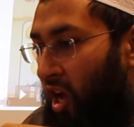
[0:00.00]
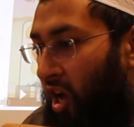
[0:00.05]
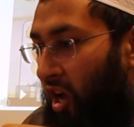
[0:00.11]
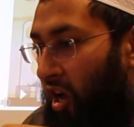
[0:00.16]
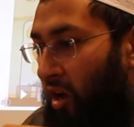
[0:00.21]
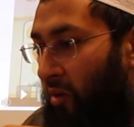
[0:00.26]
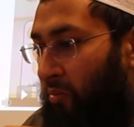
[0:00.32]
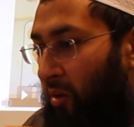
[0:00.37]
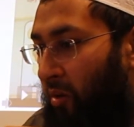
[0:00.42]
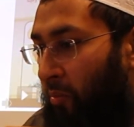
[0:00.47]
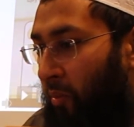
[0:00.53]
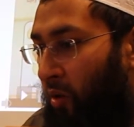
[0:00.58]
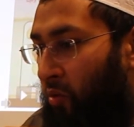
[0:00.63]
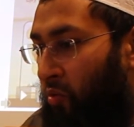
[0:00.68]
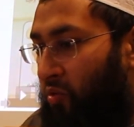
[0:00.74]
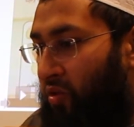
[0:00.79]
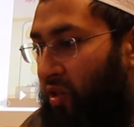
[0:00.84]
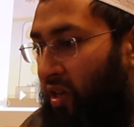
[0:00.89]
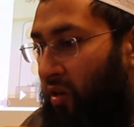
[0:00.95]

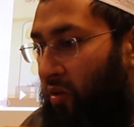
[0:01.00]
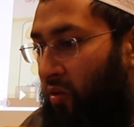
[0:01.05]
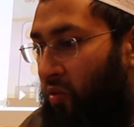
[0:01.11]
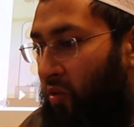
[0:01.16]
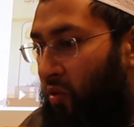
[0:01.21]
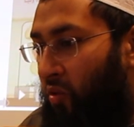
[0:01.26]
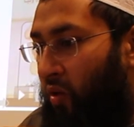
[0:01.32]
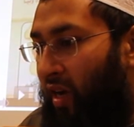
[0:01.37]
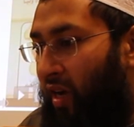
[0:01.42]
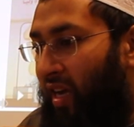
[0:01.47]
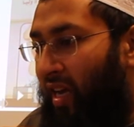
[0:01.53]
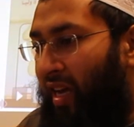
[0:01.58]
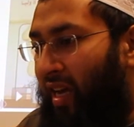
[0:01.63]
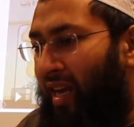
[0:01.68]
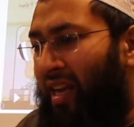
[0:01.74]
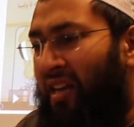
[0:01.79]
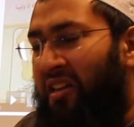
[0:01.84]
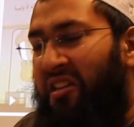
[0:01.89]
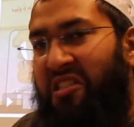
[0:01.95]
mawdi'u
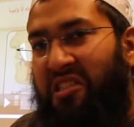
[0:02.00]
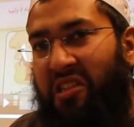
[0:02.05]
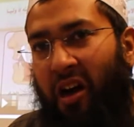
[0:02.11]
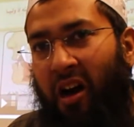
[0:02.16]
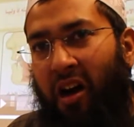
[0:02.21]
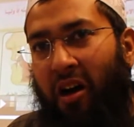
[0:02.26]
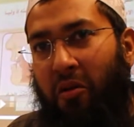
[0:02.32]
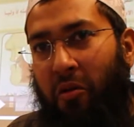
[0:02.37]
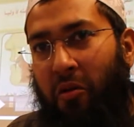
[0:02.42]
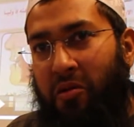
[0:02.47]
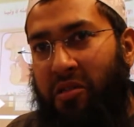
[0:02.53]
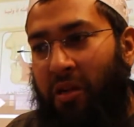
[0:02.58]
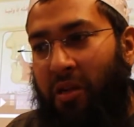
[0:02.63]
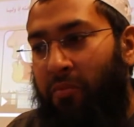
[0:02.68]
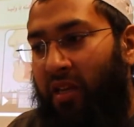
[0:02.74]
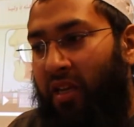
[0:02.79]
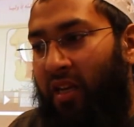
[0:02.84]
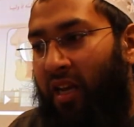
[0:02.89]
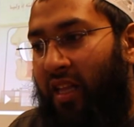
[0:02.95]
ilsaq or
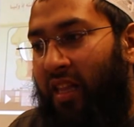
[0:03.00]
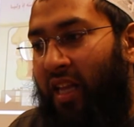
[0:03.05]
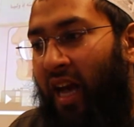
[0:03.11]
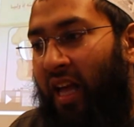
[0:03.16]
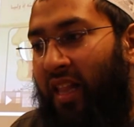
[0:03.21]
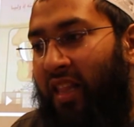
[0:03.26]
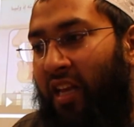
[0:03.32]
something like that,